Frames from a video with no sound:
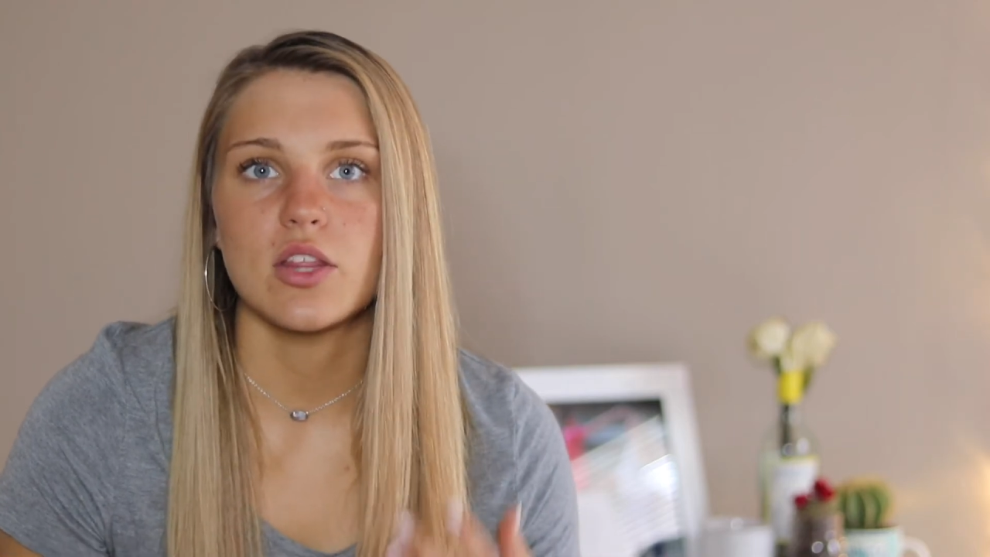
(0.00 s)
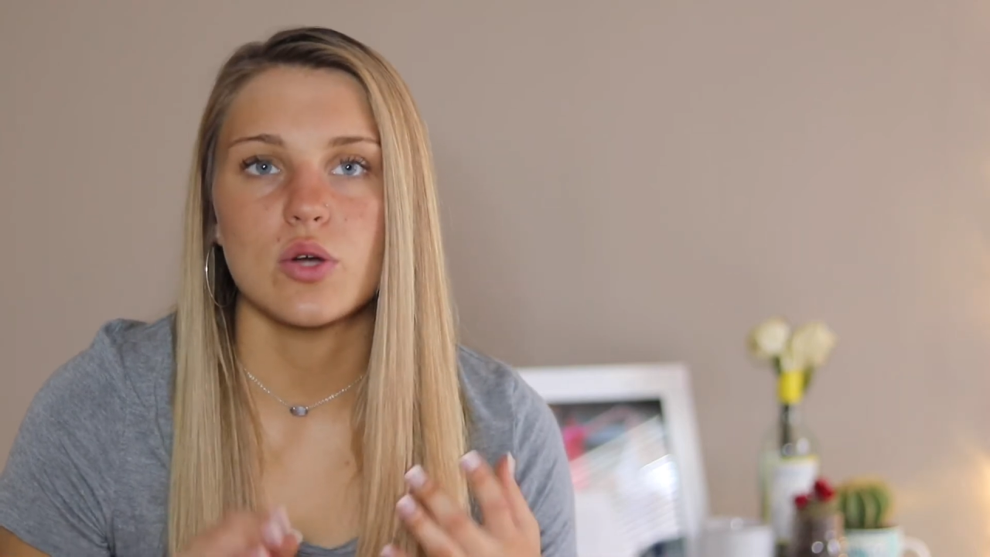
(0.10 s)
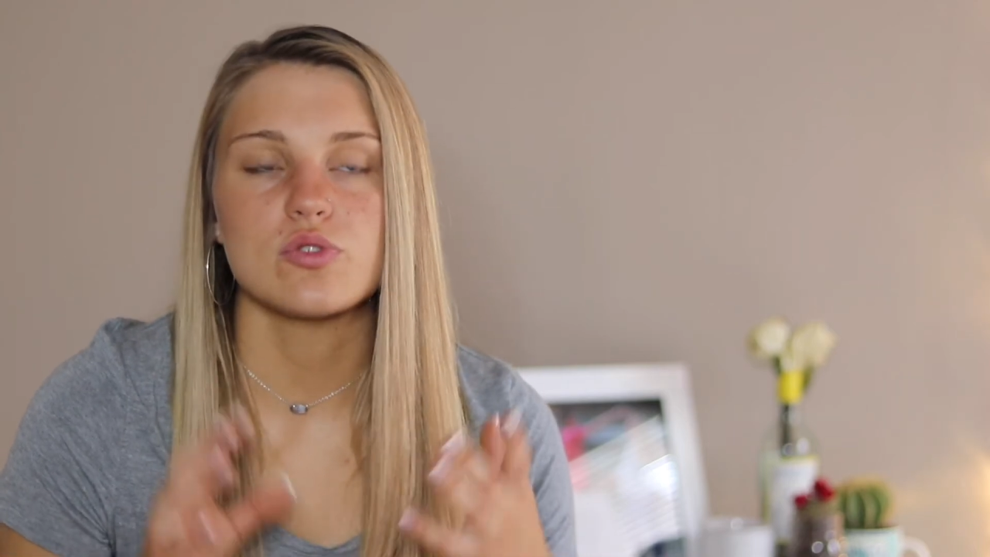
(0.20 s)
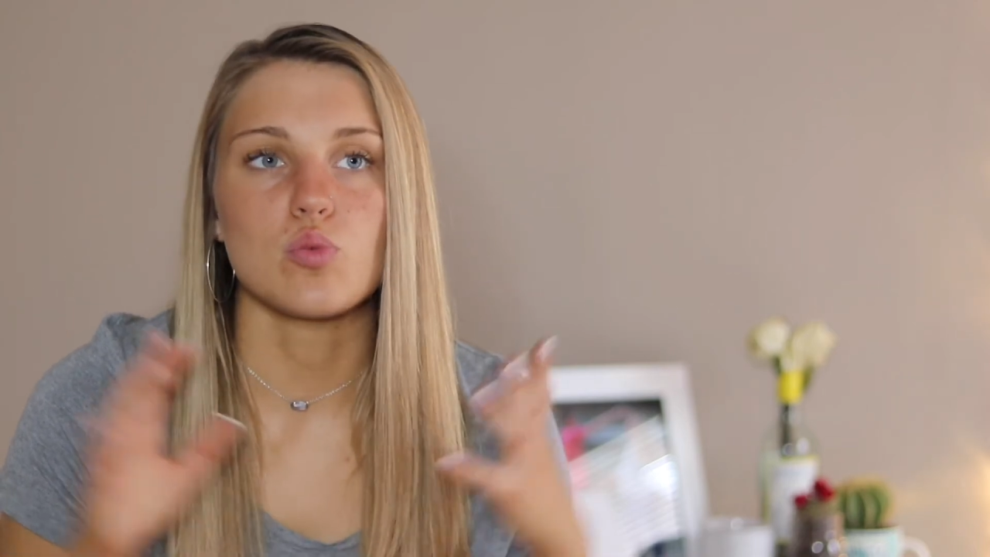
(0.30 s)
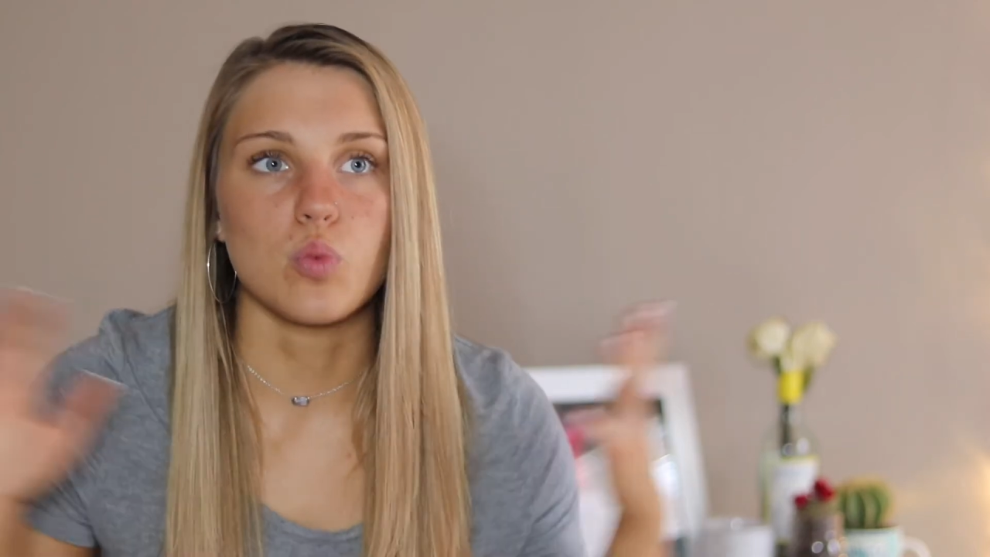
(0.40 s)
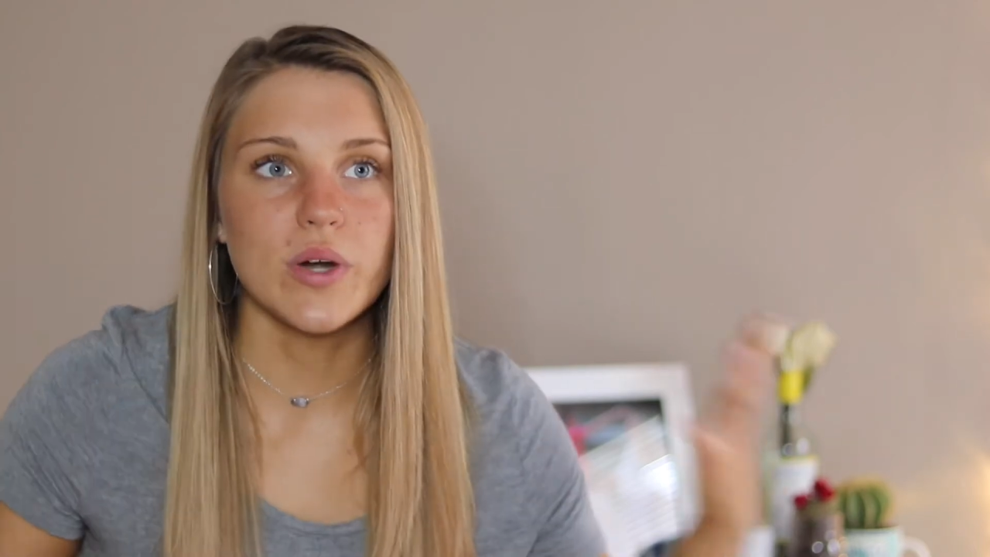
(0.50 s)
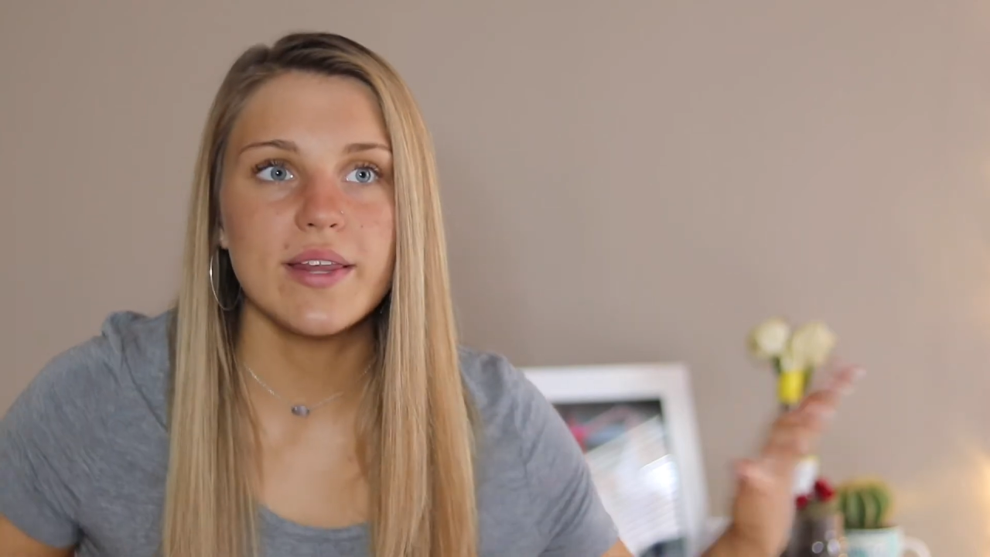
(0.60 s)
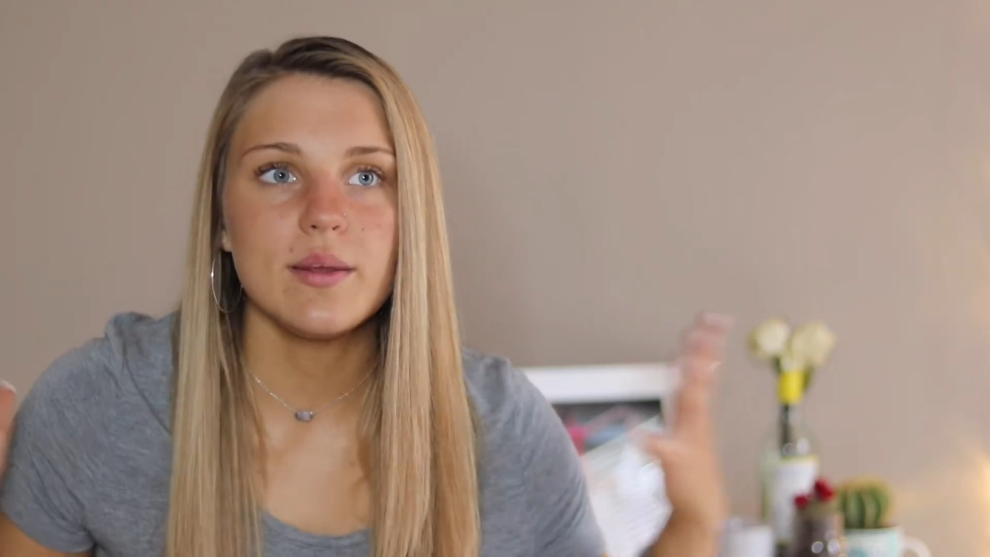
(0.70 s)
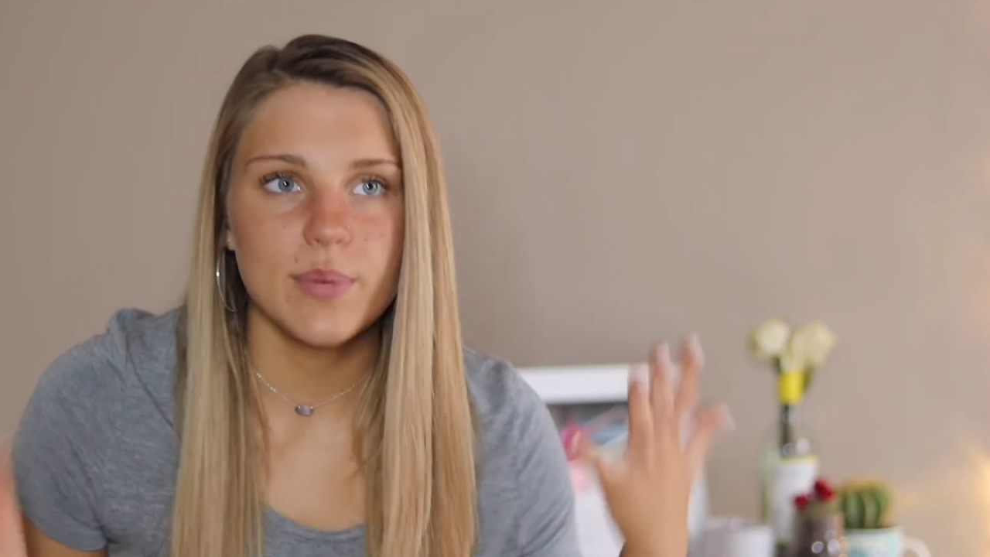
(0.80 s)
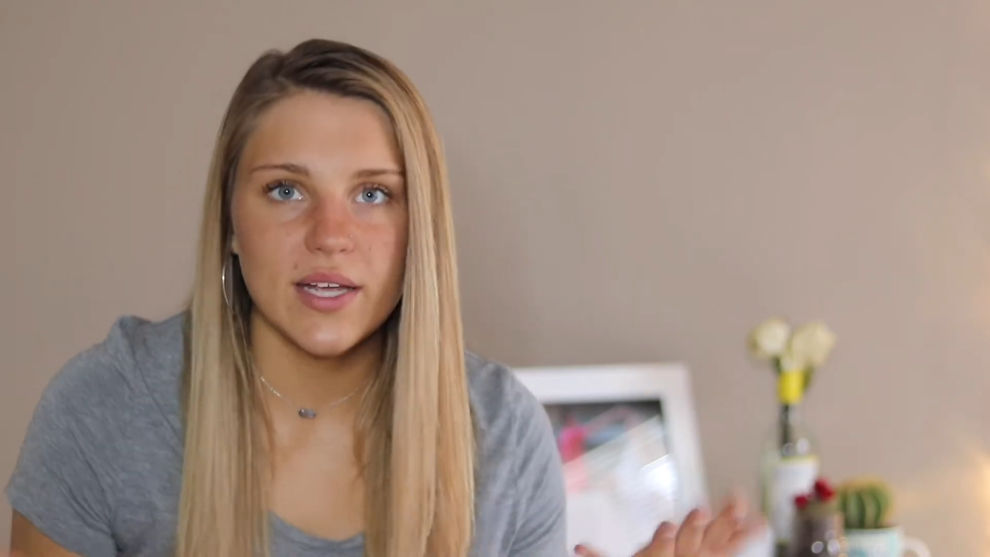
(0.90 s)
those
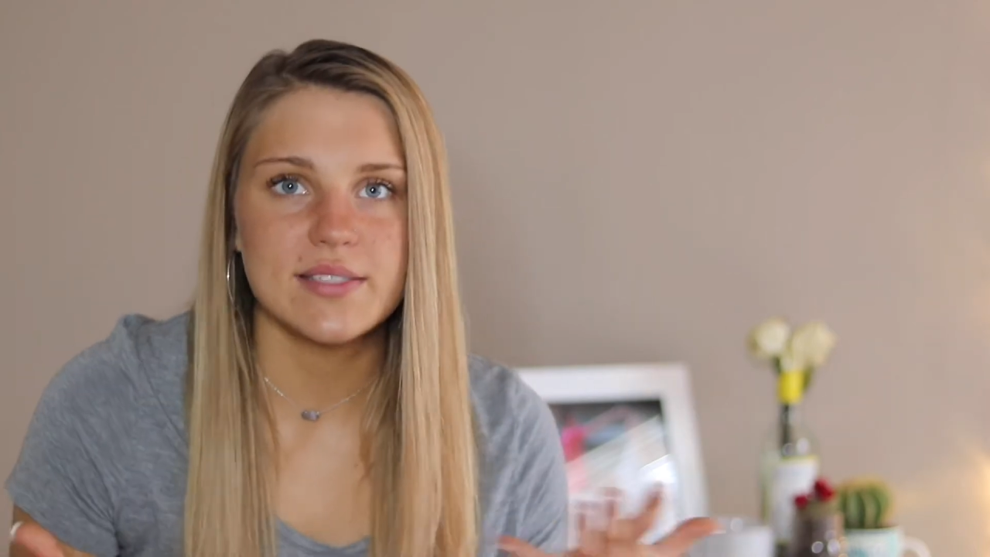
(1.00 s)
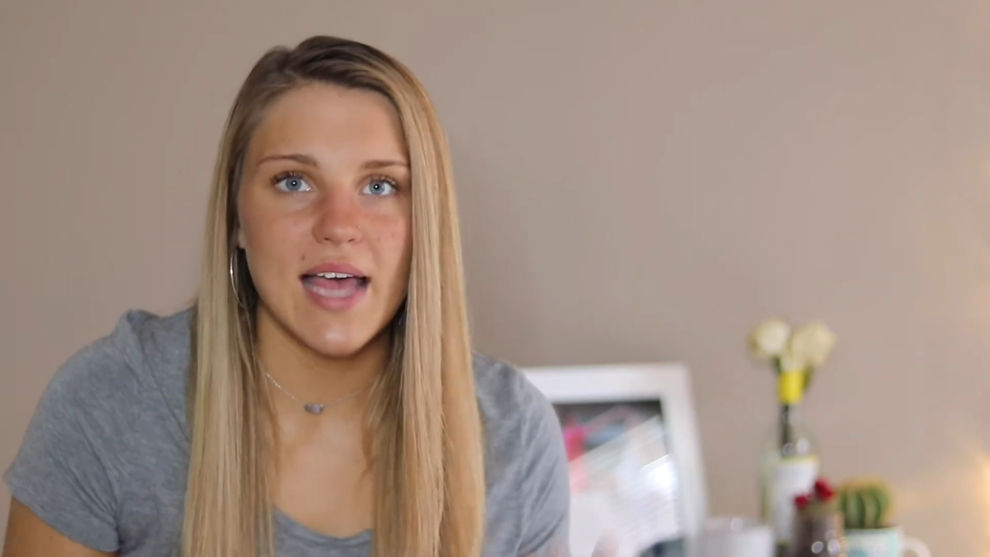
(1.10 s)
really big